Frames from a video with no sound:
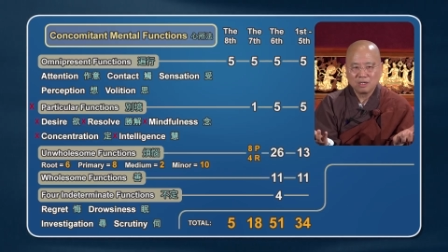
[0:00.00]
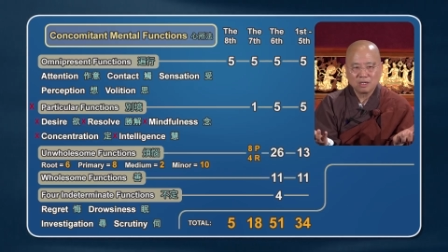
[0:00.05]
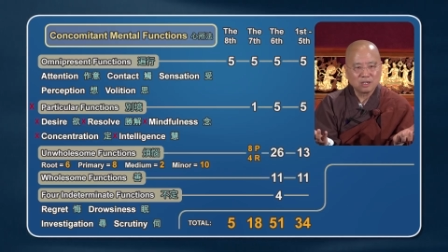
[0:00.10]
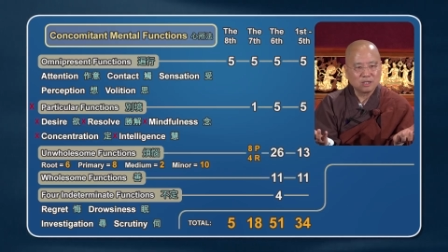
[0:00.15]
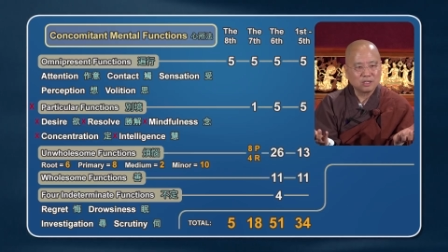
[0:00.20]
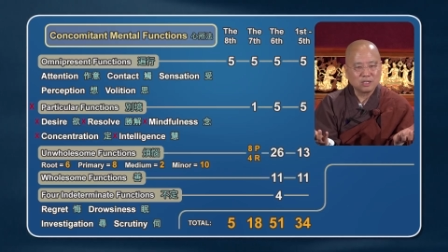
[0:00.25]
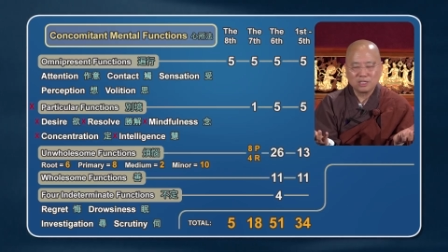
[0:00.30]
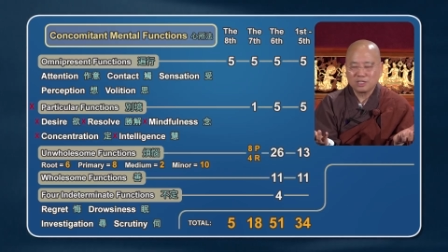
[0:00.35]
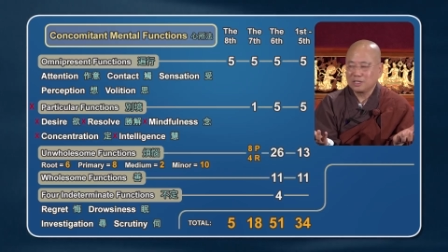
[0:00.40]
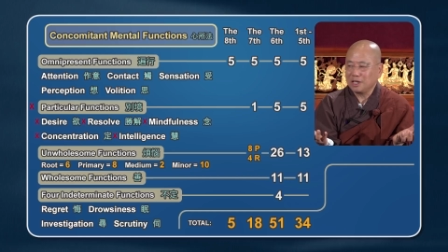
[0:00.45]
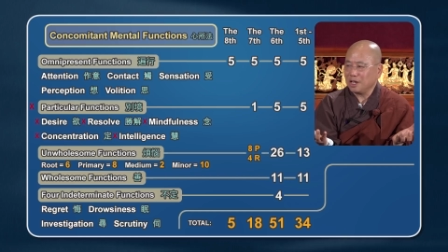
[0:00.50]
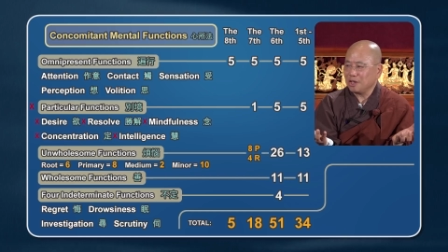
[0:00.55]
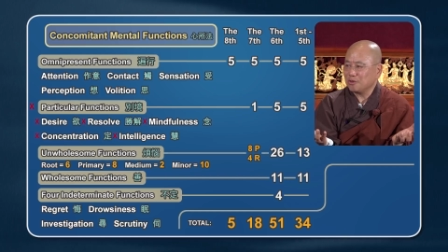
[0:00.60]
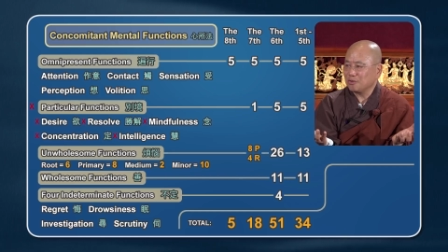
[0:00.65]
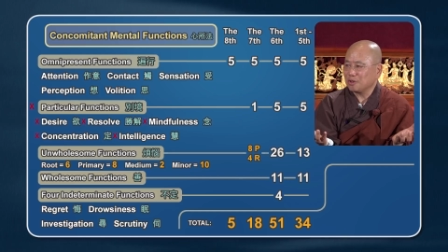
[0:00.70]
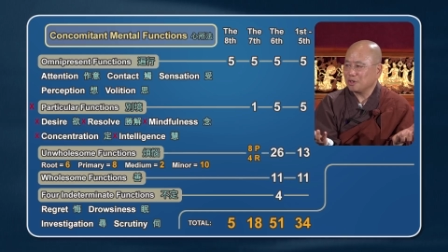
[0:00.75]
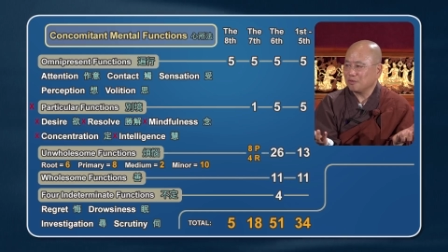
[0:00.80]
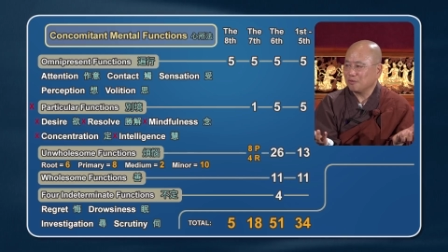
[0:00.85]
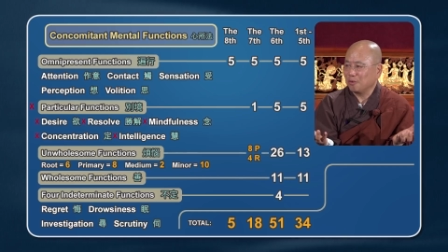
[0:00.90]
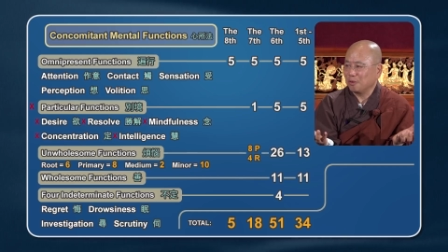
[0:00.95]
because it's
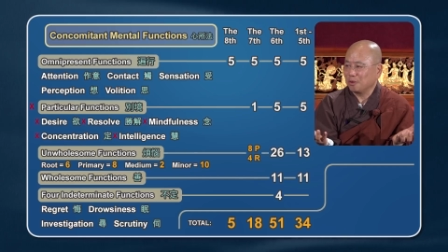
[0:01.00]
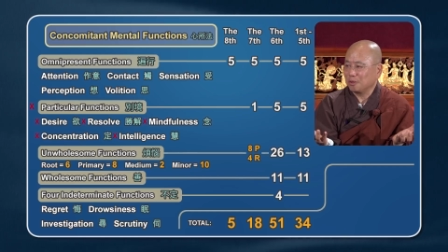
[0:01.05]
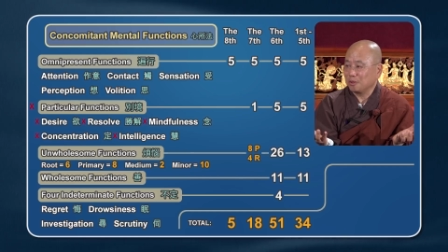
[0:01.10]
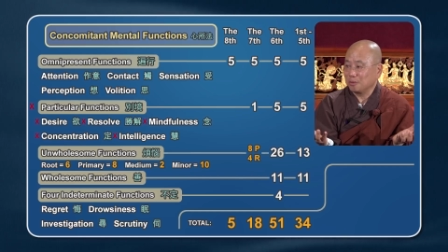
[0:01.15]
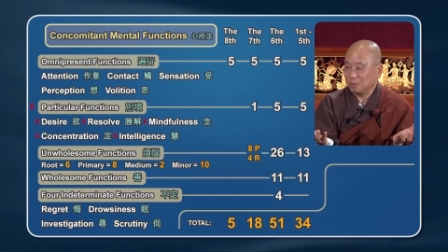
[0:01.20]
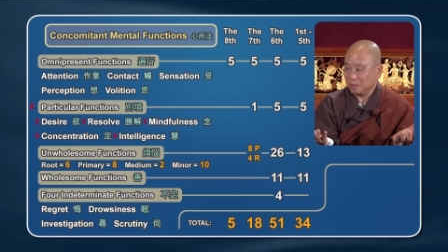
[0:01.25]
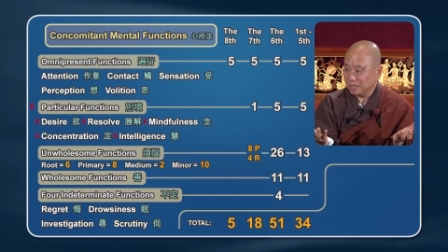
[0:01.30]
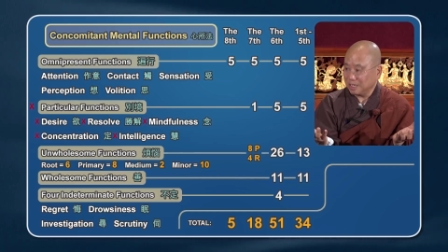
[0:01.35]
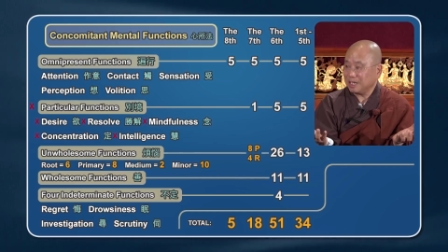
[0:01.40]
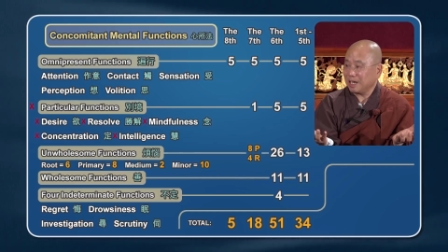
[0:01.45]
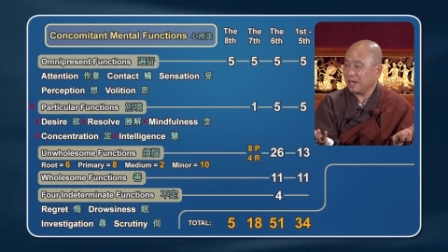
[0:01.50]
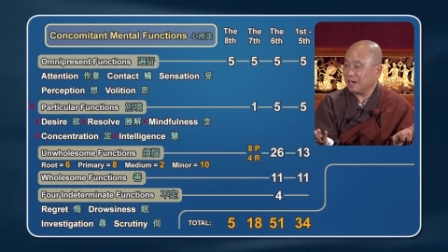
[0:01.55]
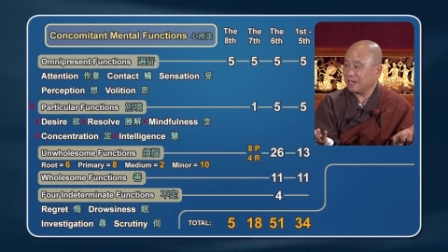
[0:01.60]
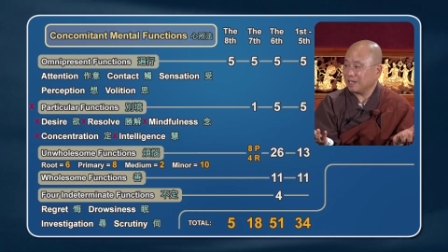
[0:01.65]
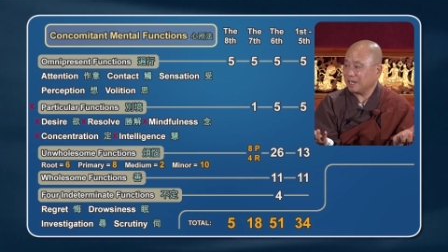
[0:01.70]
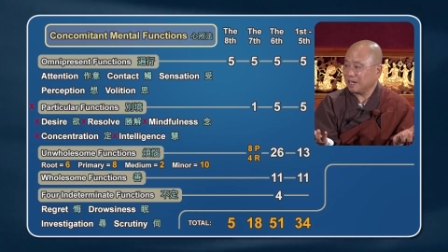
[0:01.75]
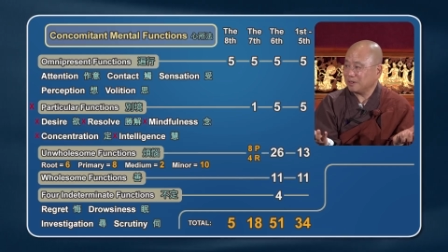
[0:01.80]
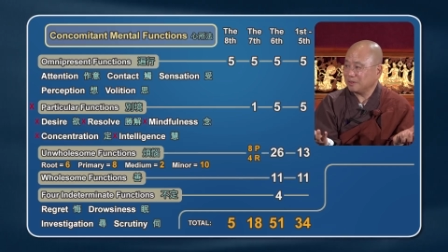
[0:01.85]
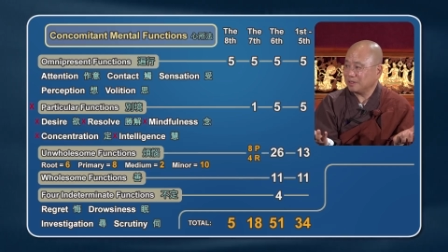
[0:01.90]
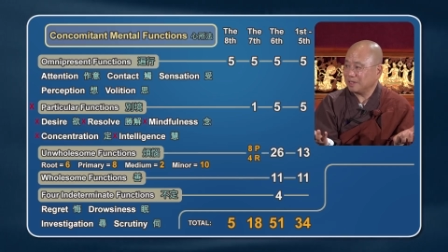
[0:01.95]
dangerous for you. Would the
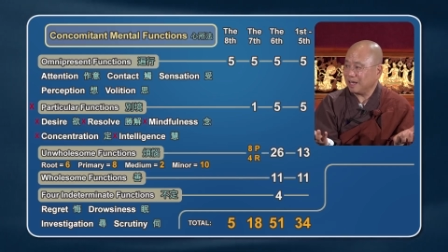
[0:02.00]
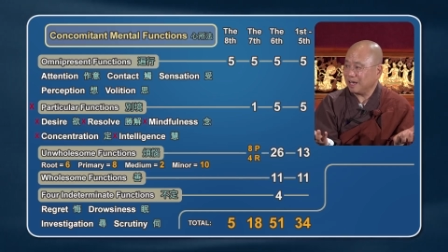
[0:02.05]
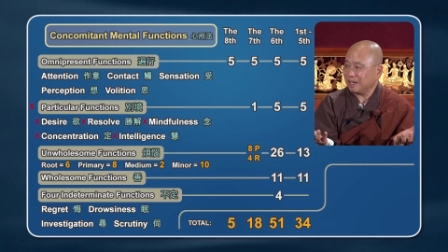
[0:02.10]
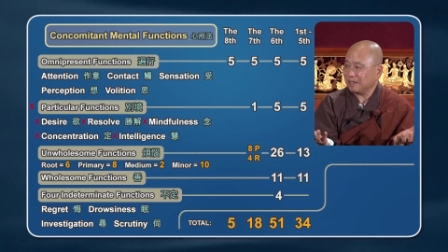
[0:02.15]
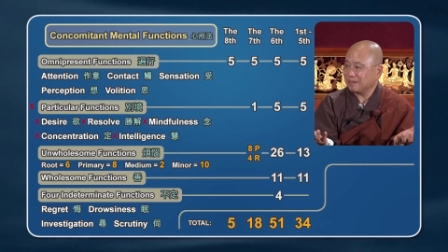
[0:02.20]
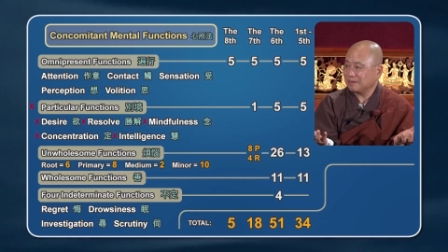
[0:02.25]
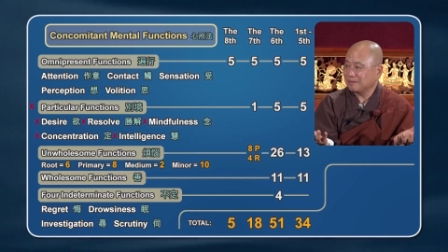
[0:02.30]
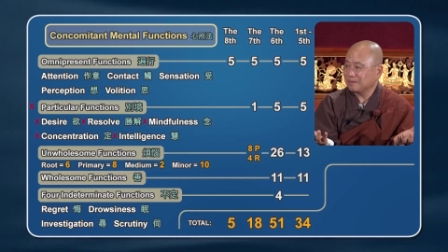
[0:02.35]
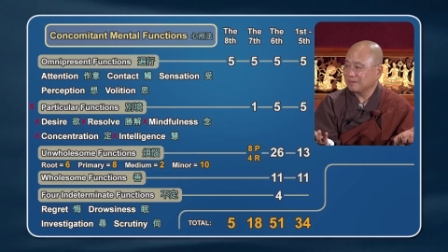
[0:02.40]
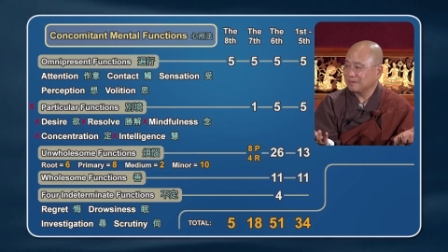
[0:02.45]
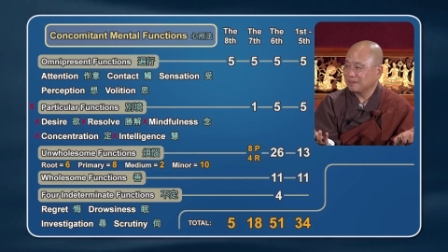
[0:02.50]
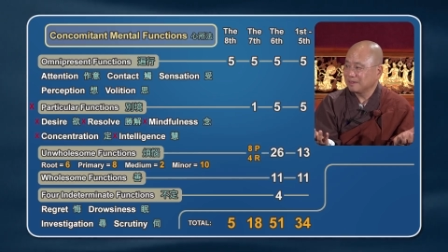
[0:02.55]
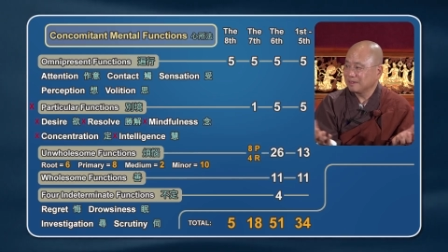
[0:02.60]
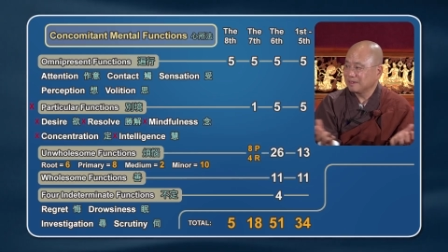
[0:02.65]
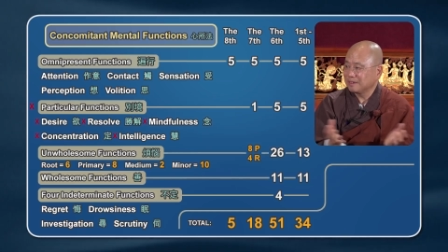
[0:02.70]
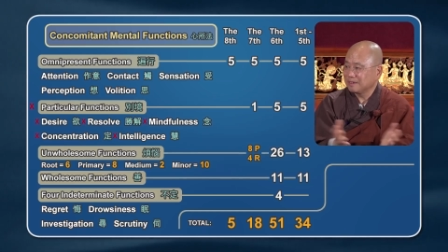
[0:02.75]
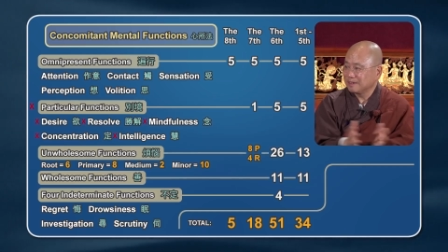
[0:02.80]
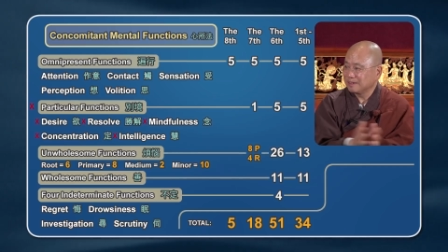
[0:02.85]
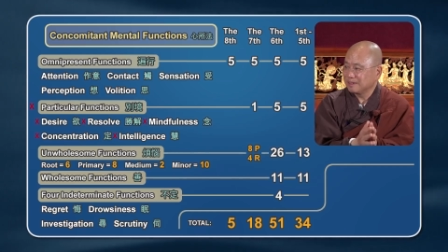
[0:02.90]
teller tell you that?